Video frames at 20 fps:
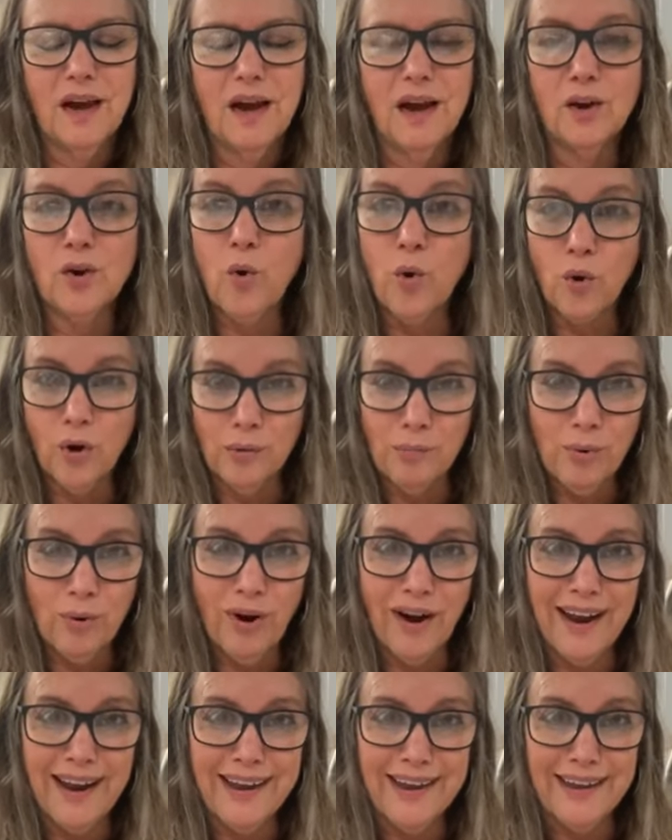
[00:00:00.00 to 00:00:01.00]

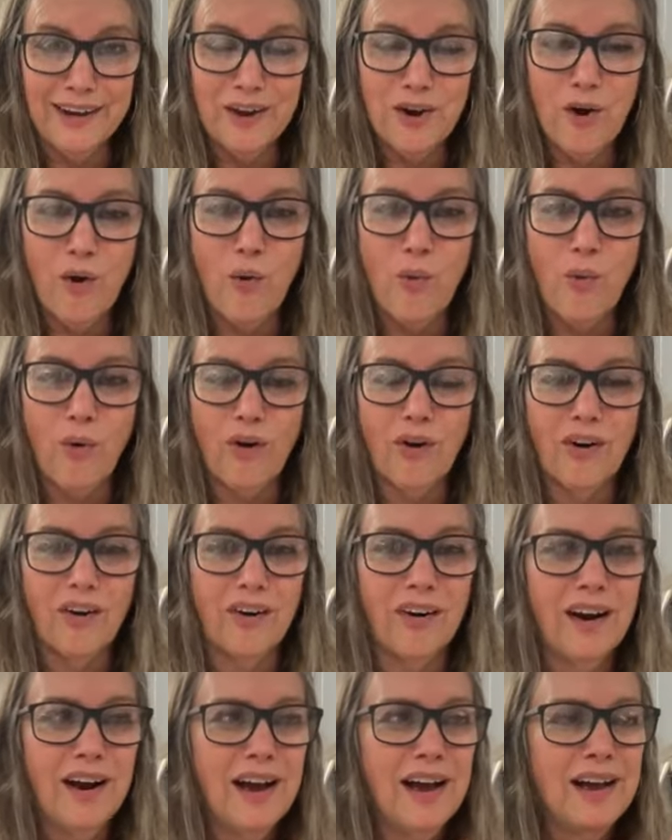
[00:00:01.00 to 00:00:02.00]
cornbread,
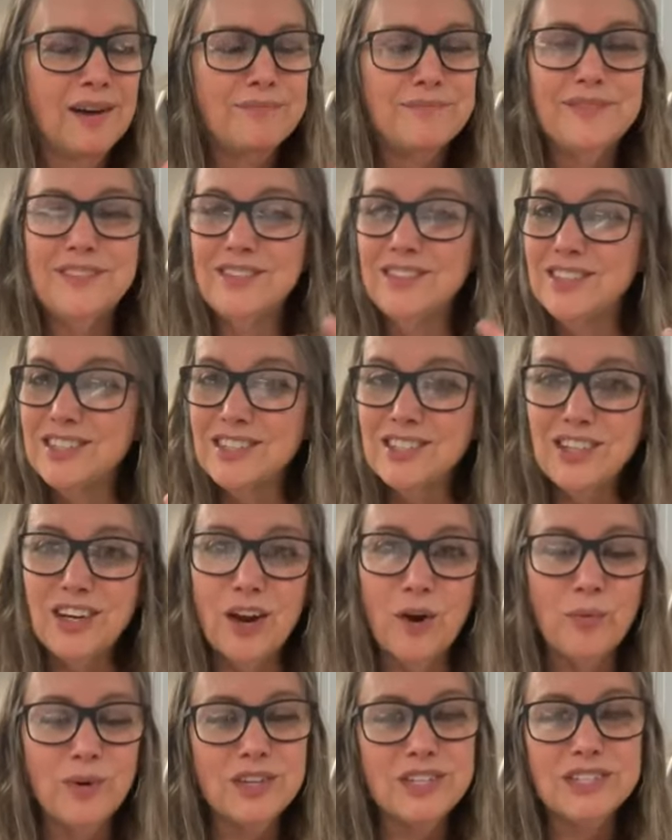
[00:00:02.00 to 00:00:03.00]
or just, you
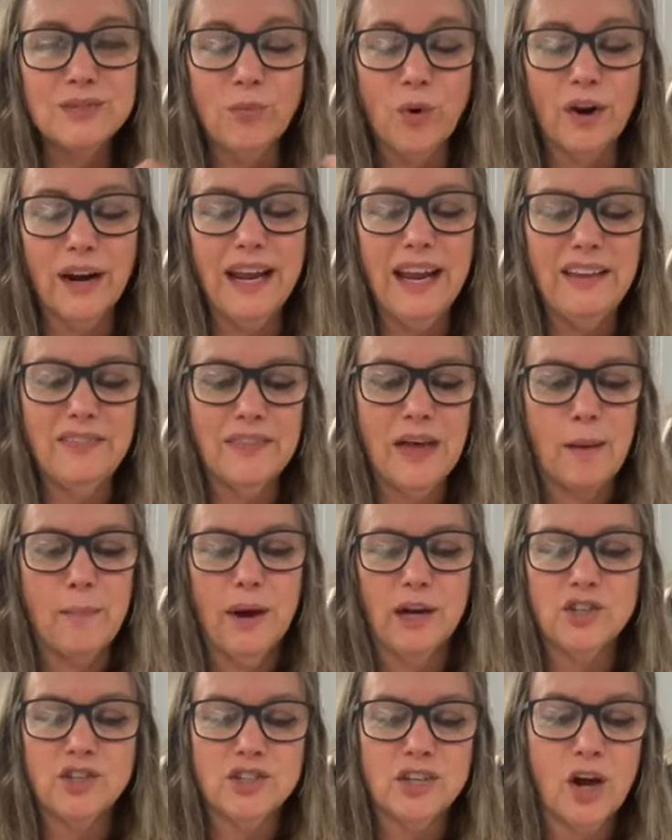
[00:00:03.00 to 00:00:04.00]
know, we just weren't eating that
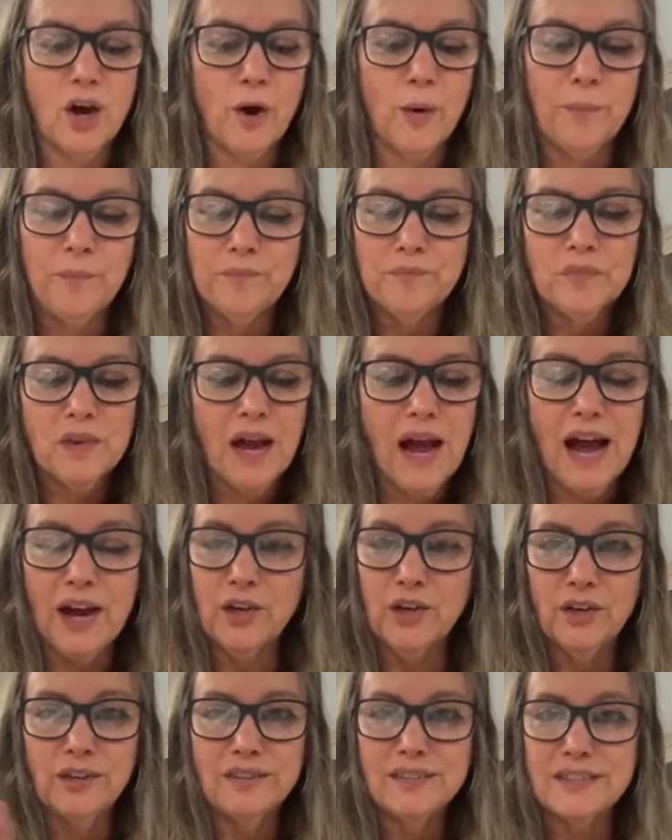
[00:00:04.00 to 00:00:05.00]
much. So I
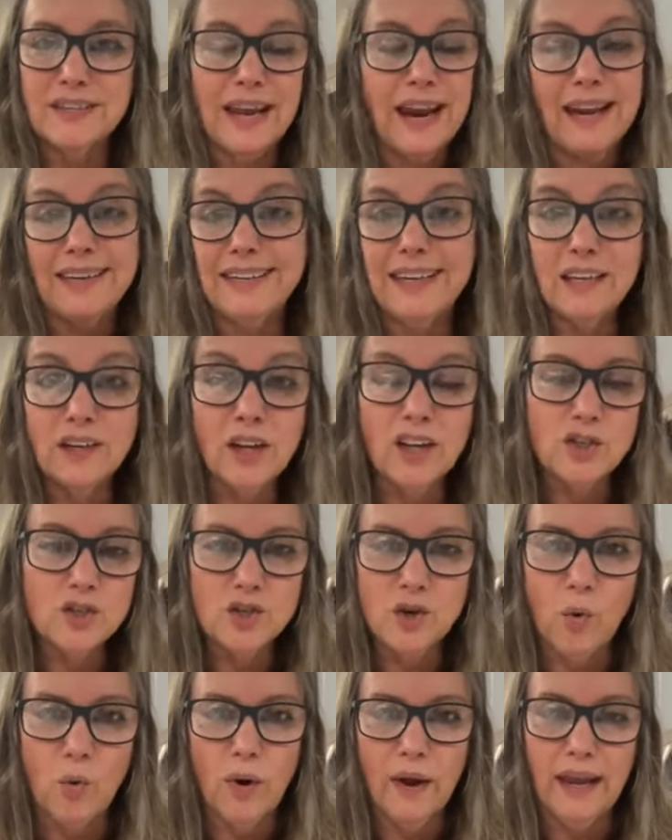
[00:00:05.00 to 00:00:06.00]
didn't
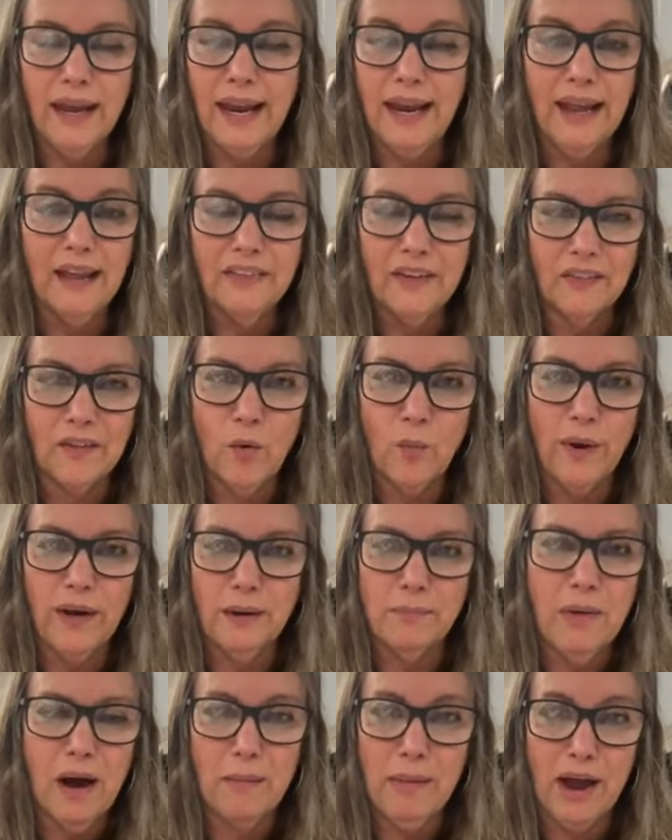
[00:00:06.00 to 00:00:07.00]
enjoy anything that went
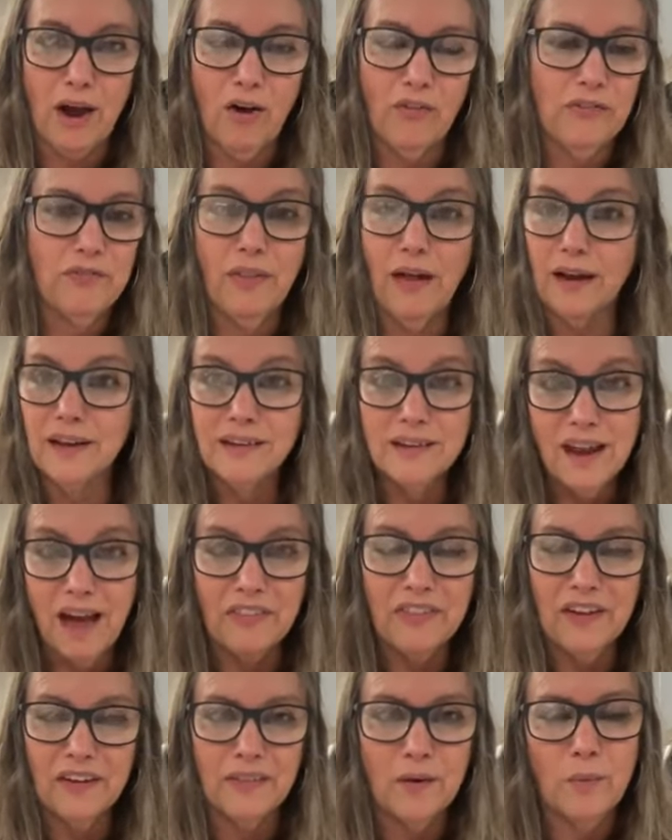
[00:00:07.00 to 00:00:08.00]
in my mouth, like
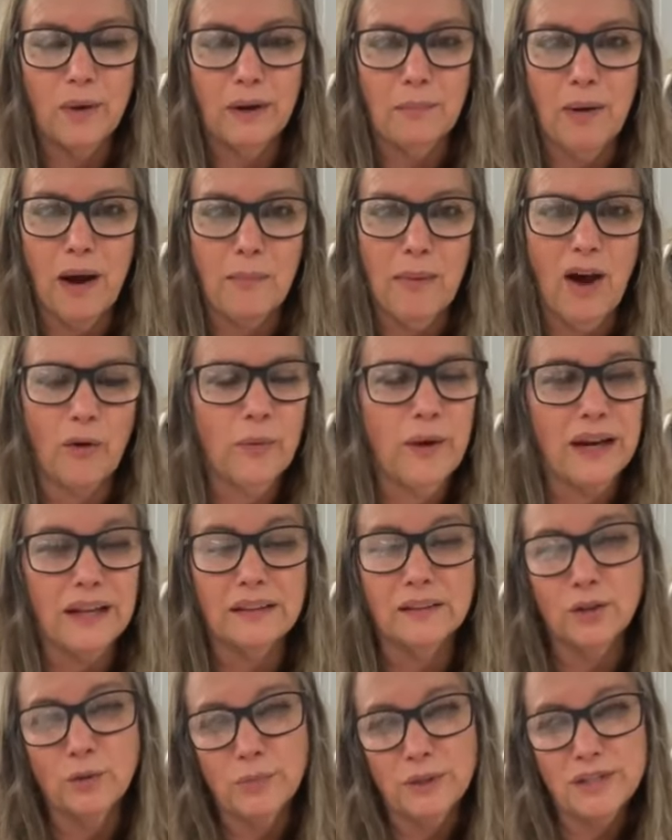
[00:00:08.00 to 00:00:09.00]
nothing that went in my mouth. We had a
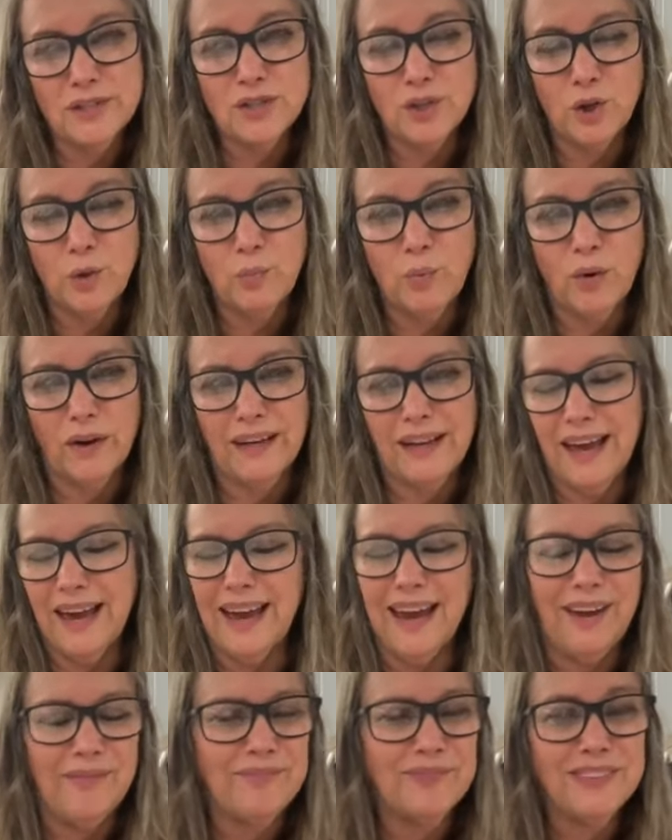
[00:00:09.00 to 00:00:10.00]
little bit of soup one
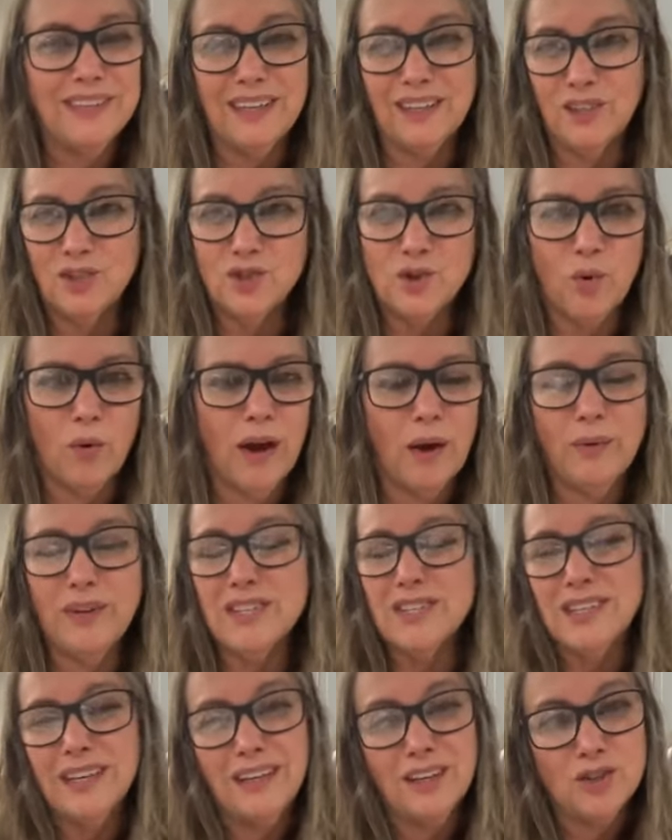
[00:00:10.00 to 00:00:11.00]
day, didn't enjoy it. We
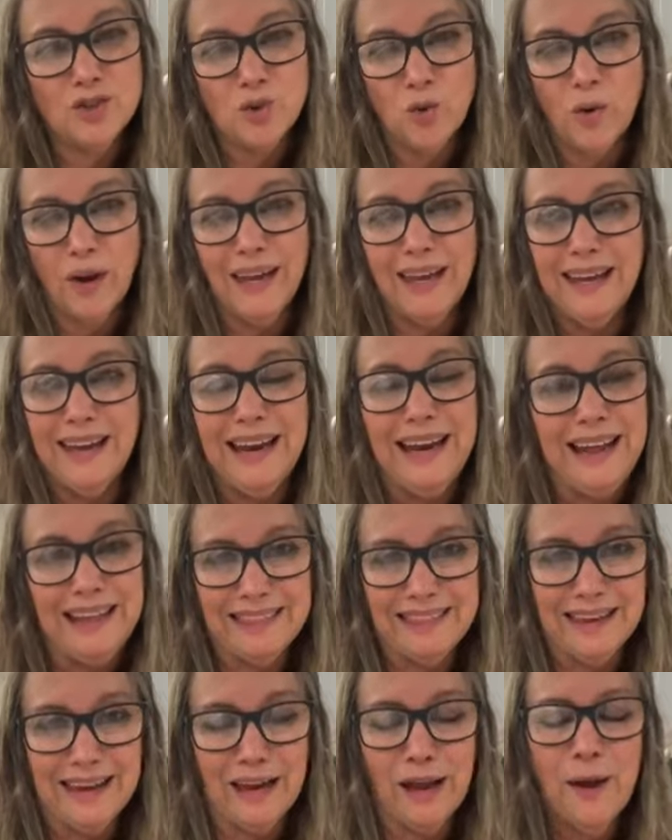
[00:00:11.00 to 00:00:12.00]
just didn't enjoy
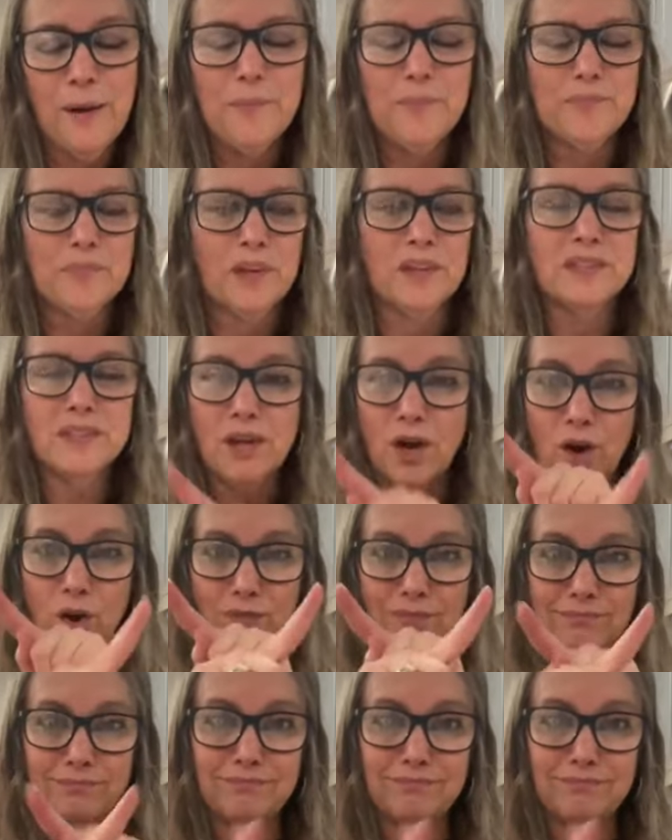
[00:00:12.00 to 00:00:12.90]
anything. So